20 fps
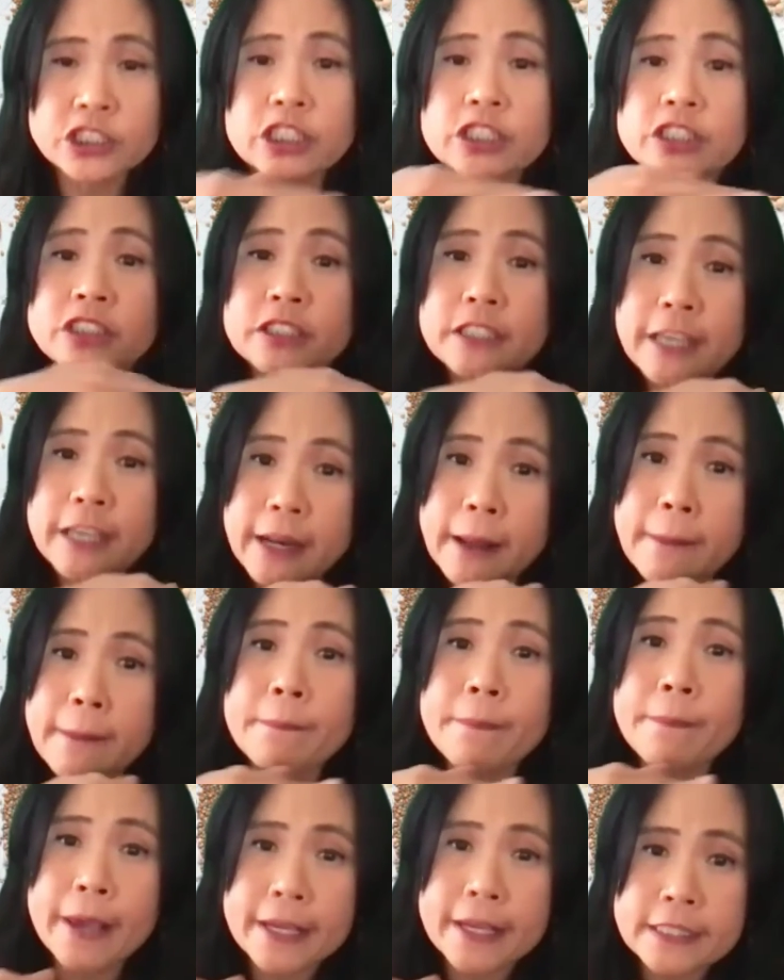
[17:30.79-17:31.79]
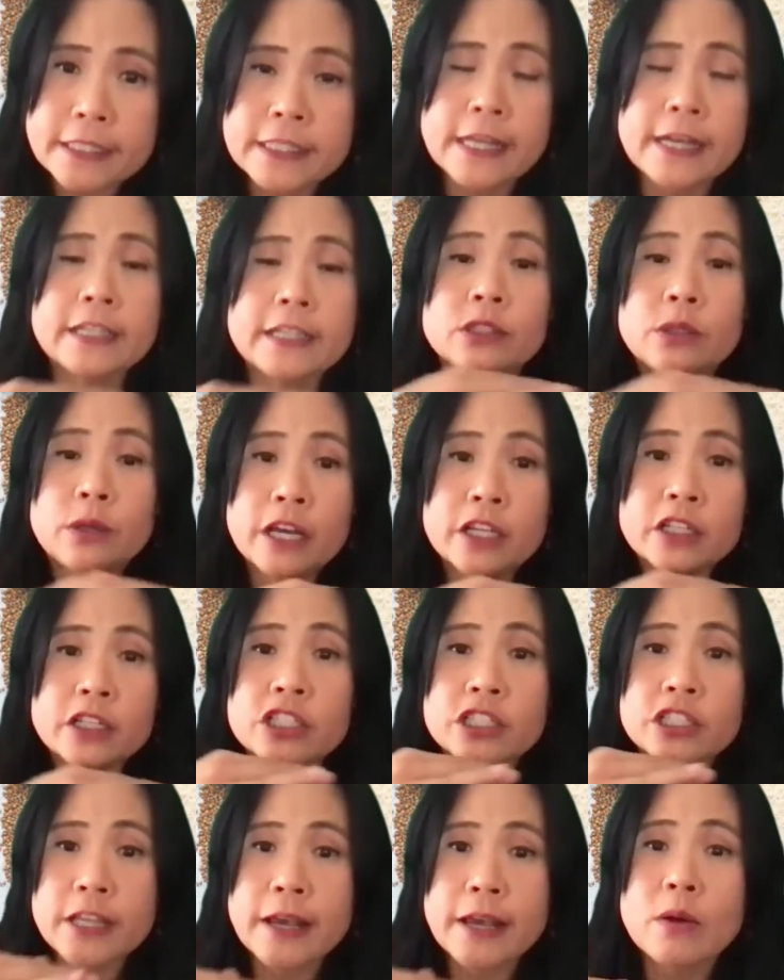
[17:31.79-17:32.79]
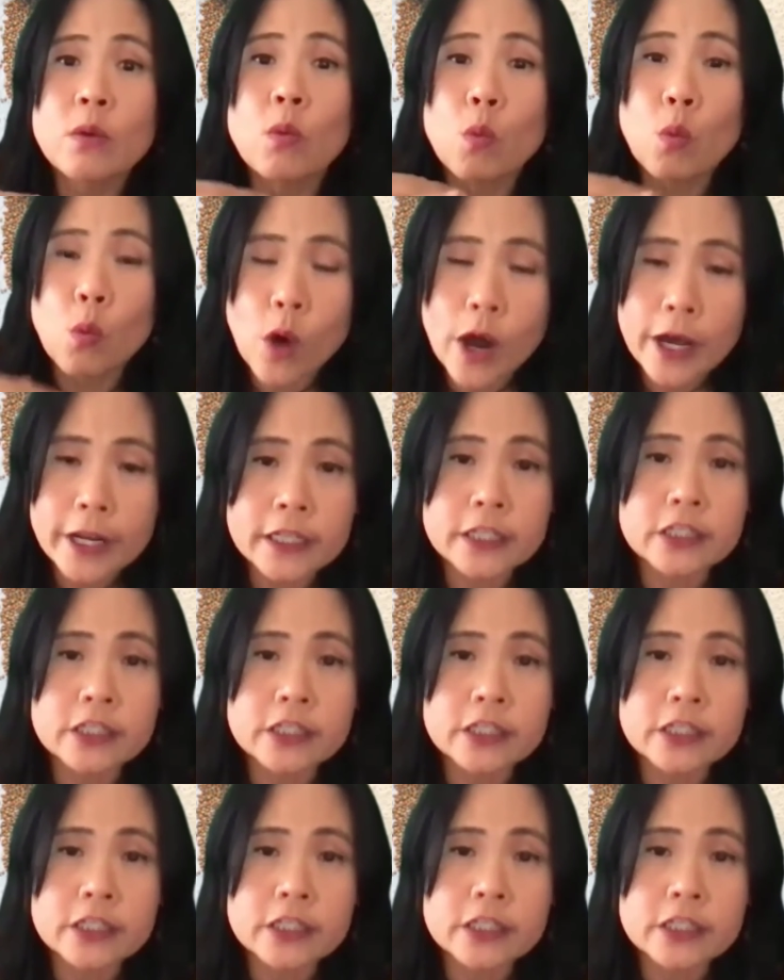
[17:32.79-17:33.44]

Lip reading: just to get a baseline to understand what